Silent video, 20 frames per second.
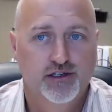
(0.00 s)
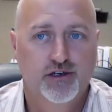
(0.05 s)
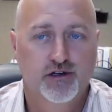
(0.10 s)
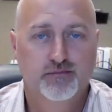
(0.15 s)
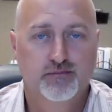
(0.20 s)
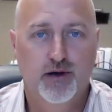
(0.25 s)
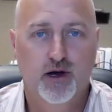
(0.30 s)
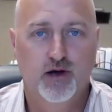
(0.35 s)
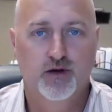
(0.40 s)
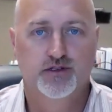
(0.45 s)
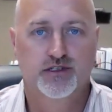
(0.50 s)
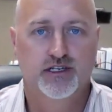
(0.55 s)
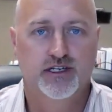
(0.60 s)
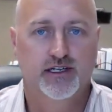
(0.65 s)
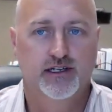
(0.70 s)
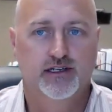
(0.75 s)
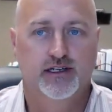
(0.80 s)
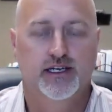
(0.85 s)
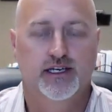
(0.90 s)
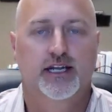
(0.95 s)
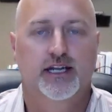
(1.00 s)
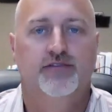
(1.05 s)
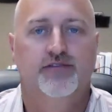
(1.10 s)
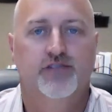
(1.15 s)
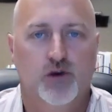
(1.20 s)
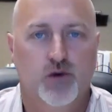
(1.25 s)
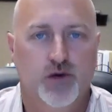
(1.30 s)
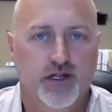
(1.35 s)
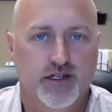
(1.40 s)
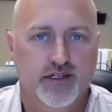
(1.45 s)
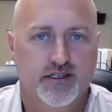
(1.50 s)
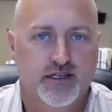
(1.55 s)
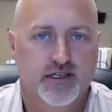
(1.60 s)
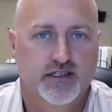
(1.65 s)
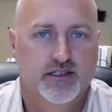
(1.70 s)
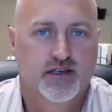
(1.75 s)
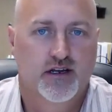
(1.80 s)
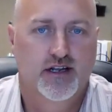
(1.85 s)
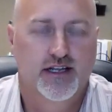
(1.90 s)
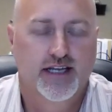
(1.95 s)
posting influence
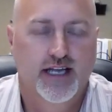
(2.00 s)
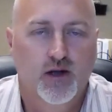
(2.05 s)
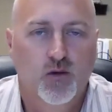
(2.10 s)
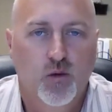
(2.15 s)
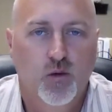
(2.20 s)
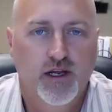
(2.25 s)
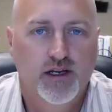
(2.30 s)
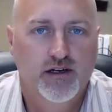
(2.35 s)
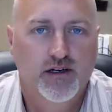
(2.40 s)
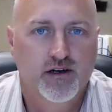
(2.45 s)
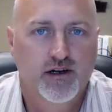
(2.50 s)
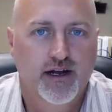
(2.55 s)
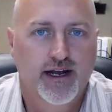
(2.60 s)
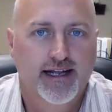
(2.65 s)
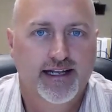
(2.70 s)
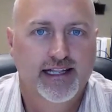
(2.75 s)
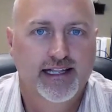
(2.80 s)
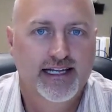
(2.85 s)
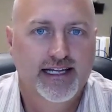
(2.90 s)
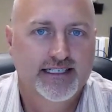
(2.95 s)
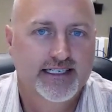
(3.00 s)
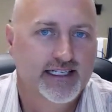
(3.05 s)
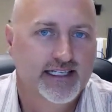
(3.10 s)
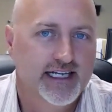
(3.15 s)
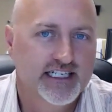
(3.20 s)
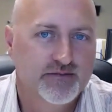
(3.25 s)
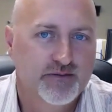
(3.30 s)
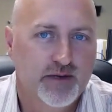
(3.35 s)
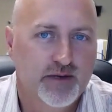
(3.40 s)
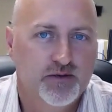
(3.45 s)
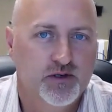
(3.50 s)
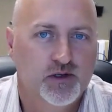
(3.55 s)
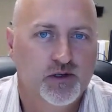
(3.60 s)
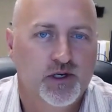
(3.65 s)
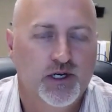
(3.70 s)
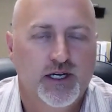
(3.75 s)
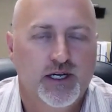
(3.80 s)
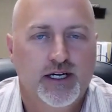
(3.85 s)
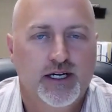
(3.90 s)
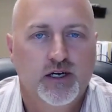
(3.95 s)
is going to get weaker, and less
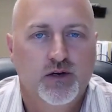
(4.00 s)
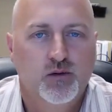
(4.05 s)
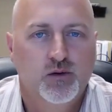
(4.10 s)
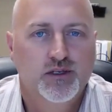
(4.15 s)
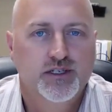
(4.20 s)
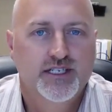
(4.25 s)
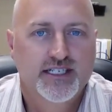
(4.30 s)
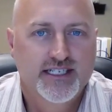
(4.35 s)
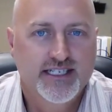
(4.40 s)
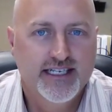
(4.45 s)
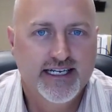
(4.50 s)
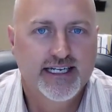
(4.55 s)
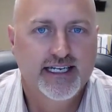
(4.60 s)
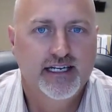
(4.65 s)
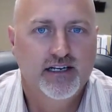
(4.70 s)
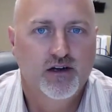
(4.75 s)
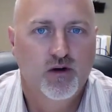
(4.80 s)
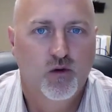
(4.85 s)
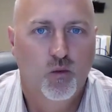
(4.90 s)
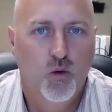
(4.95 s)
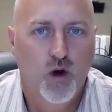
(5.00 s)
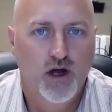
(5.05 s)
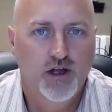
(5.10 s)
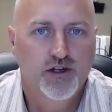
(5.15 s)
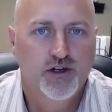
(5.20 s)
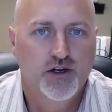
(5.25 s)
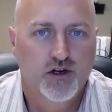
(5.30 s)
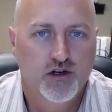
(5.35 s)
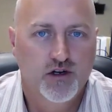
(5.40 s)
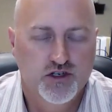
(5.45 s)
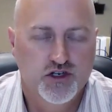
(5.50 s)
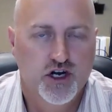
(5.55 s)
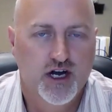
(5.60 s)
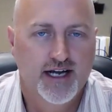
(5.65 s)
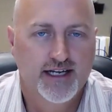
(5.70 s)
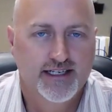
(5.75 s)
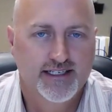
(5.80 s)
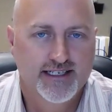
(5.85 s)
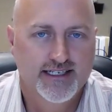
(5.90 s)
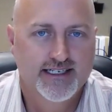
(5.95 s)
people will see what you're
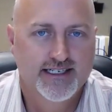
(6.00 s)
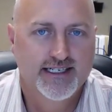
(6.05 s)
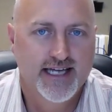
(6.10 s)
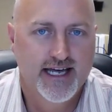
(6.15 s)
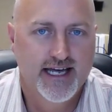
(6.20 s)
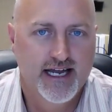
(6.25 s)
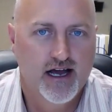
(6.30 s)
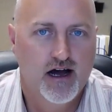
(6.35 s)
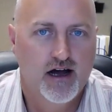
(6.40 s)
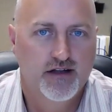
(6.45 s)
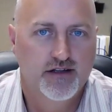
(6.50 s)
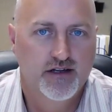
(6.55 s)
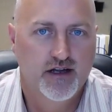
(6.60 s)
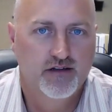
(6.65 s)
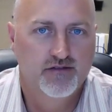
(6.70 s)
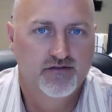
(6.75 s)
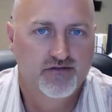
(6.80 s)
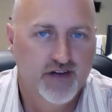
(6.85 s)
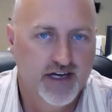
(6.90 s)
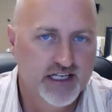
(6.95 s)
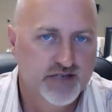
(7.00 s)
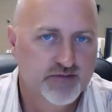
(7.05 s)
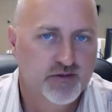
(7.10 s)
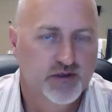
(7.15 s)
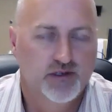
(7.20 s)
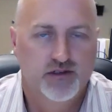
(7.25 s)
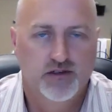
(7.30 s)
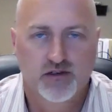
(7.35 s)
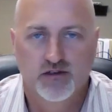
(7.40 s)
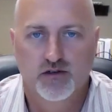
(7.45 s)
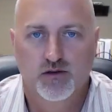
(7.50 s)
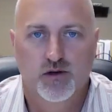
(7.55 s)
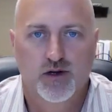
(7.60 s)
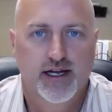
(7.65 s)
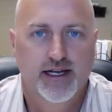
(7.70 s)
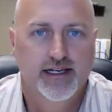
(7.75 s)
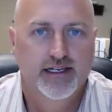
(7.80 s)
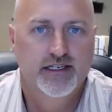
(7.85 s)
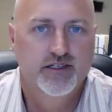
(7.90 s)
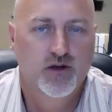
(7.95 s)
trying to say on Facebook
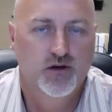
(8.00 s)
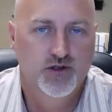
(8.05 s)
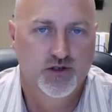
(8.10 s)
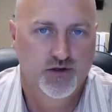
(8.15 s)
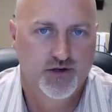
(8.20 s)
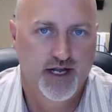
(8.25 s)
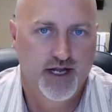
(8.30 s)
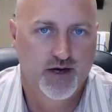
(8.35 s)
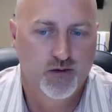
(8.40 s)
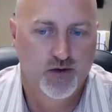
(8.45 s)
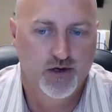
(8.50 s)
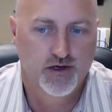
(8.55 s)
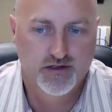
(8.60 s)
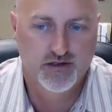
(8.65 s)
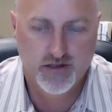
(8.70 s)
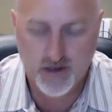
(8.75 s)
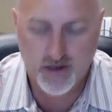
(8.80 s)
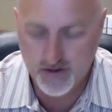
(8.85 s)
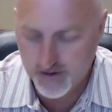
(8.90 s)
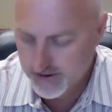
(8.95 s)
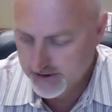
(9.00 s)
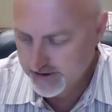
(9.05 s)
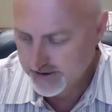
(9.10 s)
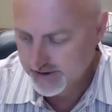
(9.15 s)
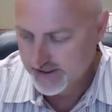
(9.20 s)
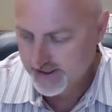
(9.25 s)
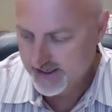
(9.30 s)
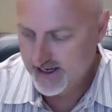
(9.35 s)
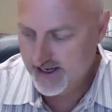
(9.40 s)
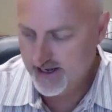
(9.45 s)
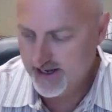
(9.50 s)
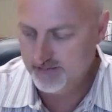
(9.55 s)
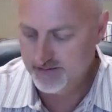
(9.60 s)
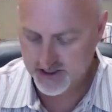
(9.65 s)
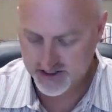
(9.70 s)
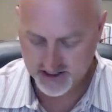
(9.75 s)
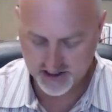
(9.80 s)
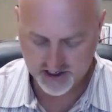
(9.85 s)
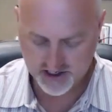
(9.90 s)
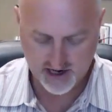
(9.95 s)
or any social network. So
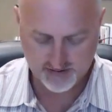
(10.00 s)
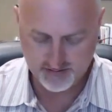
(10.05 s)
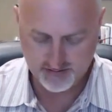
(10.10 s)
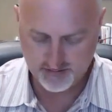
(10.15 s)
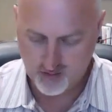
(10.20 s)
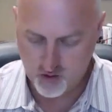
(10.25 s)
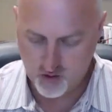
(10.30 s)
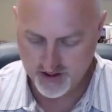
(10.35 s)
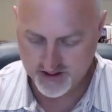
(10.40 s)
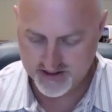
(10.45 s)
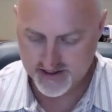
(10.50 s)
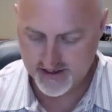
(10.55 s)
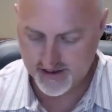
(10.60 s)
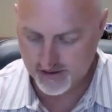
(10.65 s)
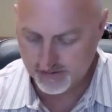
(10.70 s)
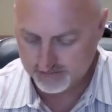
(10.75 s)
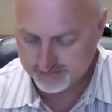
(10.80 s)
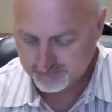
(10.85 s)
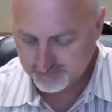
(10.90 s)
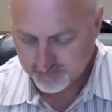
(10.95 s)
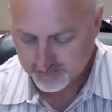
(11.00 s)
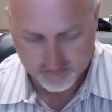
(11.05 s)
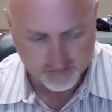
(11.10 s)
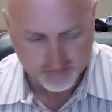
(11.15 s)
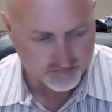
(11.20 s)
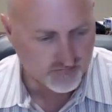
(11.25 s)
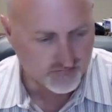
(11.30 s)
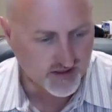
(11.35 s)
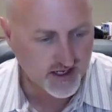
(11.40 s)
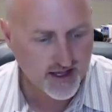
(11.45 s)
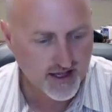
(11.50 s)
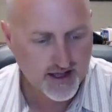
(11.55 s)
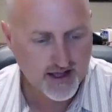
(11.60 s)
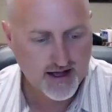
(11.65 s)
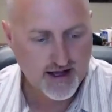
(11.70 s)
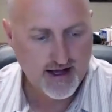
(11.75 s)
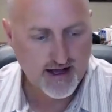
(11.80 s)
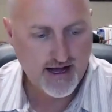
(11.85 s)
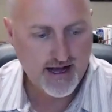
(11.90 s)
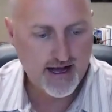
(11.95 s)
just a couple points there.
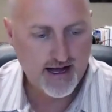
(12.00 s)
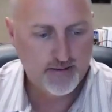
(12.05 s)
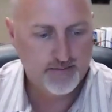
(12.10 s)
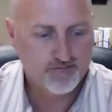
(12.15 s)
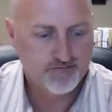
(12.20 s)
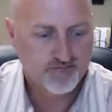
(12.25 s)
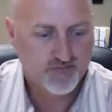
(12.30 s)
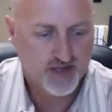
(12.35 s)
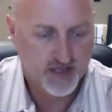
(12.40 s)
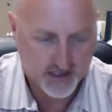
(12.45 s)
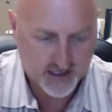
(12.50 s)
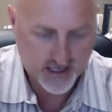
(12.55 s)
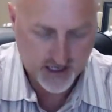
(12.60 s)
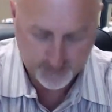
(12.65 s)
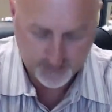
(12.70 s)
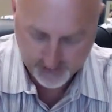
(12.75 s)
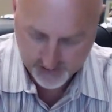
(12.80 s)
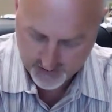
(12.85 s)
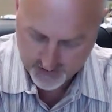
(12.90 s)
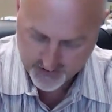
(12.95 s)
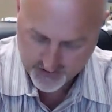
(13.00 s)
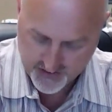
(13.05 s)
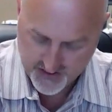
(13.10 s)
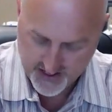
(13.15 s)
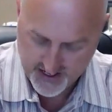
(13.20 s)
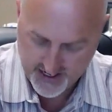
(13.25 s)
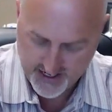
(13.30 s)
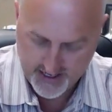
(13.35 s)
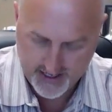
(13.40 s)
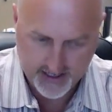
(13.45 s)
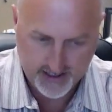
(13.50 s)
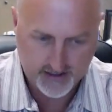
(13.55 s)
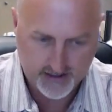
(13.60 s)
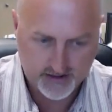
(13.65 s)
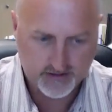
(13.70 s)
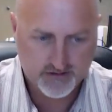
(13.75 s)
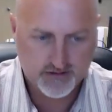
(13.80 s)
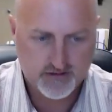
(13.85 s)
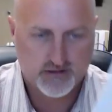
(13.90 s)
A couple other things.